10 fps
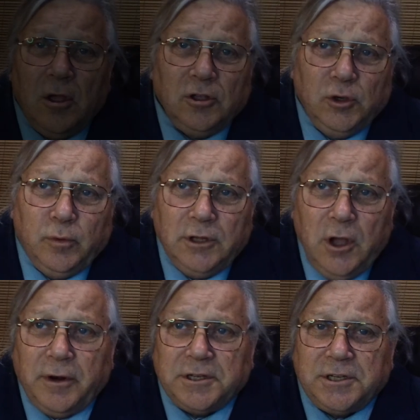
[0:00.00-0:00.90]
You will
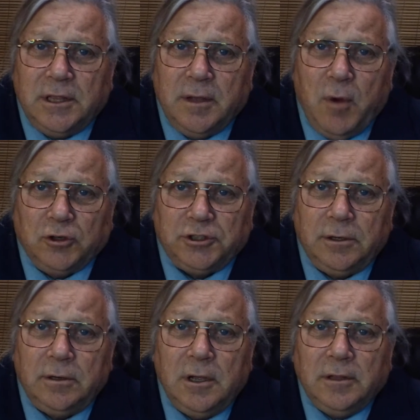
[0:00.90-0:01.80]
notice in the
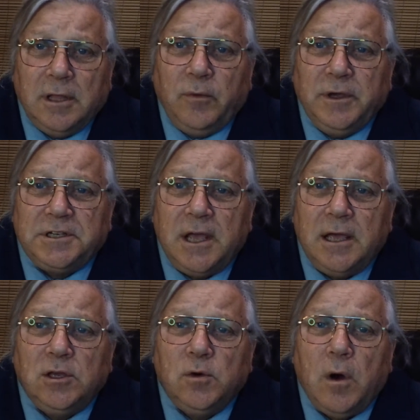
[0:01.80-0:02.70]
motion that we
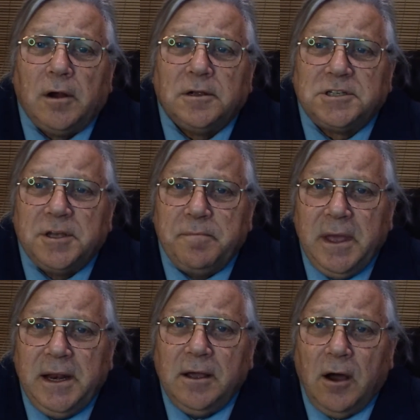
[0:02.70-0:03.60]
say you are
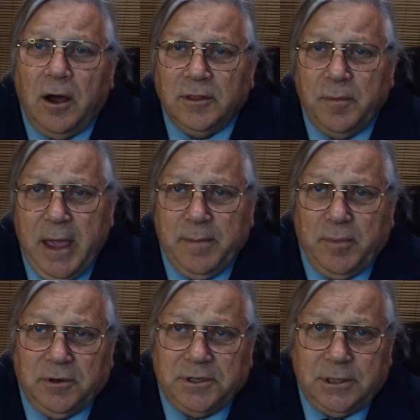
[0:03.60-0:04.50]
submitting on the
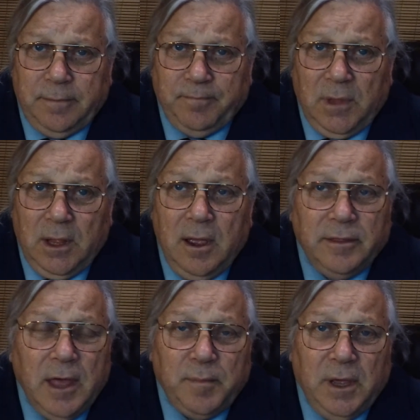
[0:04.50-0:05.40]
papers.
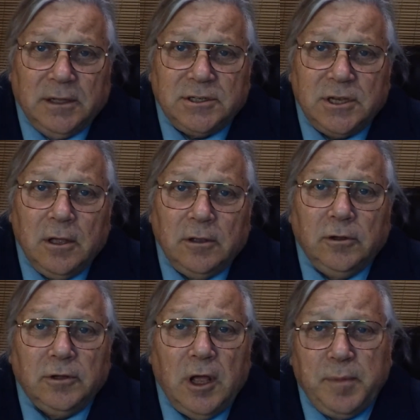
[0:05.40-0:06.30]
That means
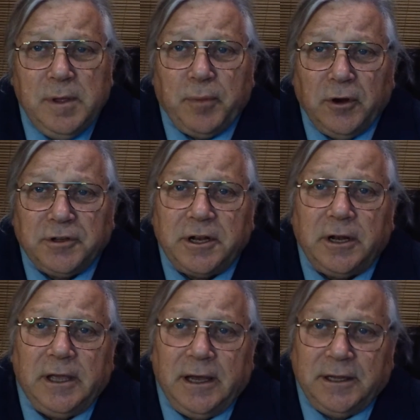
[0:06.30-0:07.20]
you'll not be
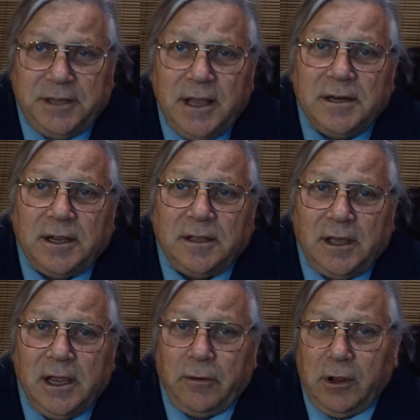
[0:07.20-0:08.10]
personally attending
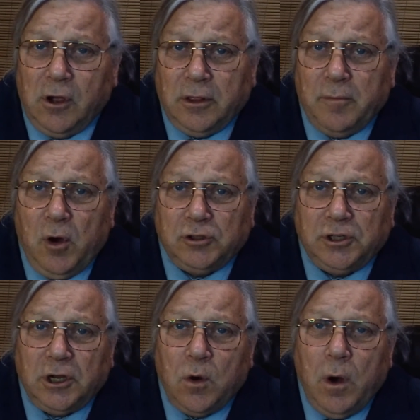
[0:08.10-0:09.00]
the hearing on the
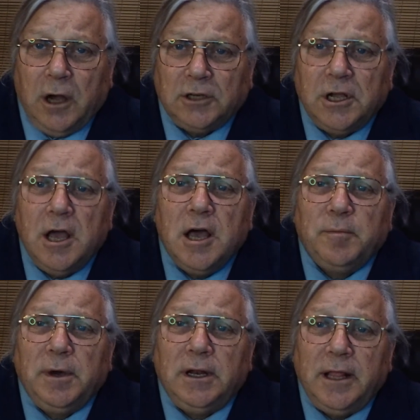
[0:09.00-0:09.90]
motion to quash,
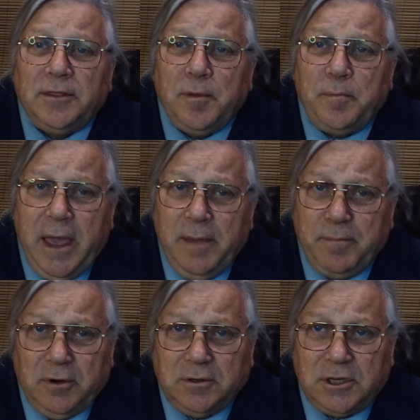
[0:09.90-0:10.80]
but let the
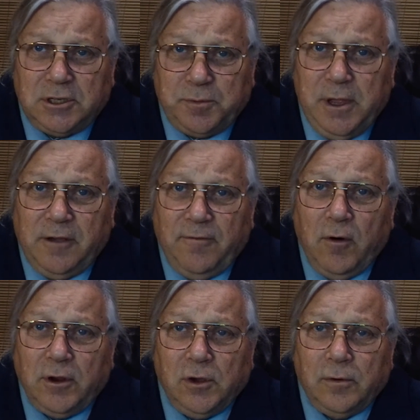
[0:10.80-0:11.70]
papers speak
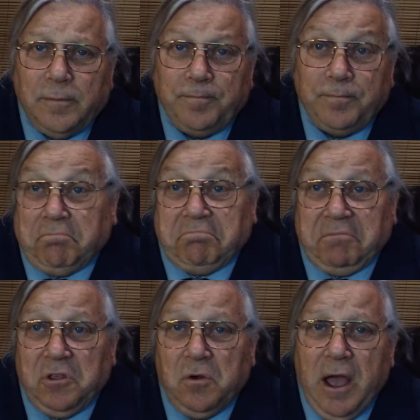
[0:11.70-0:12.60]
for you.
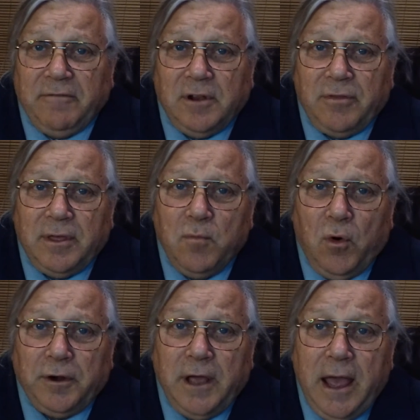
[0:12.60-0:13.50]
You have nothing
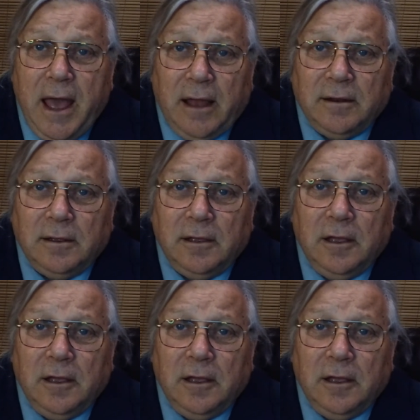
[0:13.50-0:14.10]
more to add.